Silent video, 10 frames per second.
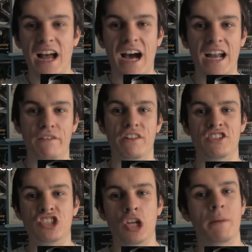and I think there's
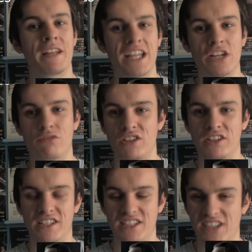so many
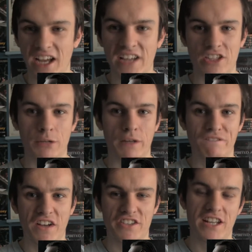intricate designs, there's so many
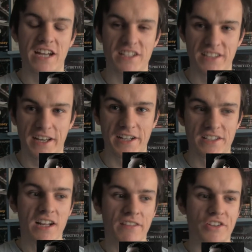fascinating designs,